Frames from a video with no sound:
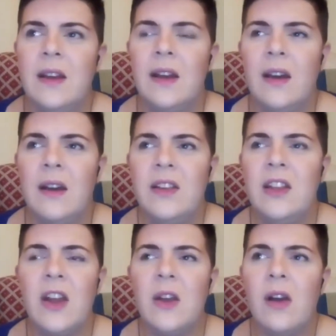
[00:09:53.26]

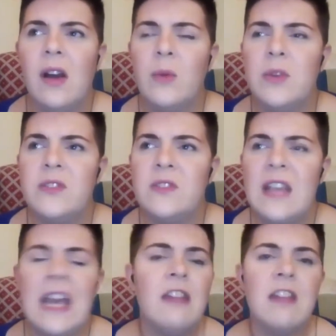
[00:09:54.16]
I was
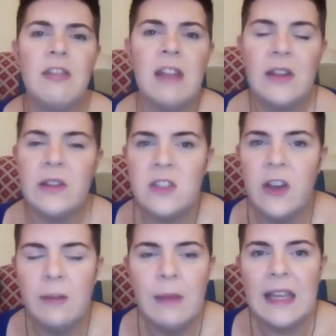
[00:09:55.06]
tearing around
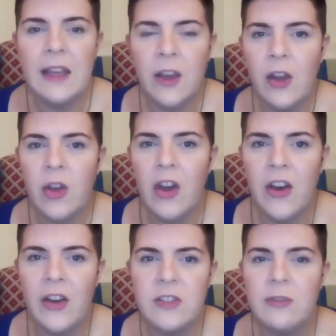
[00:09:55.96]
outside, making
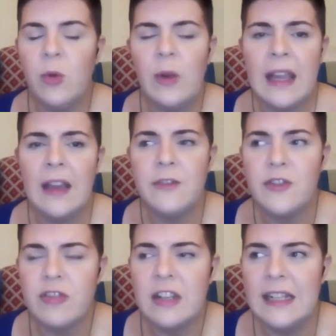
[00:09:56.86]
go-karts, falling out of
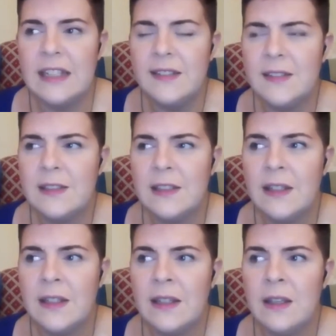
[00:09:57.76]
trees,
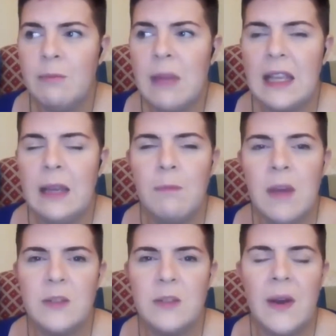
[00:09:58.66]
making
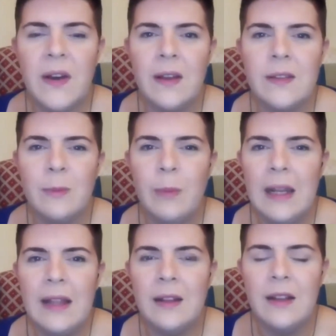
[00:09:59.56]
mud pies,
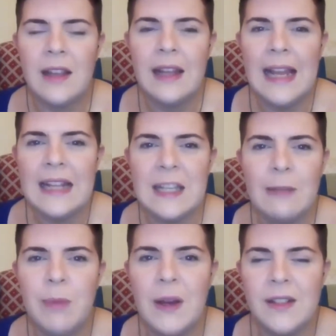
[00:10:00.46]
and like
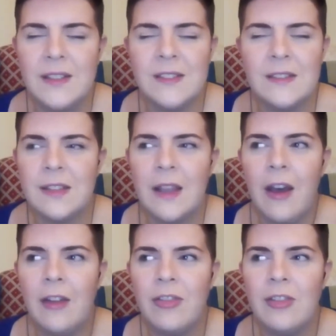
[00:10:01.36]
collecting bugs and
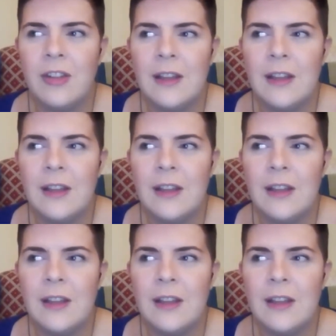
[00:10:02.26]
stuff,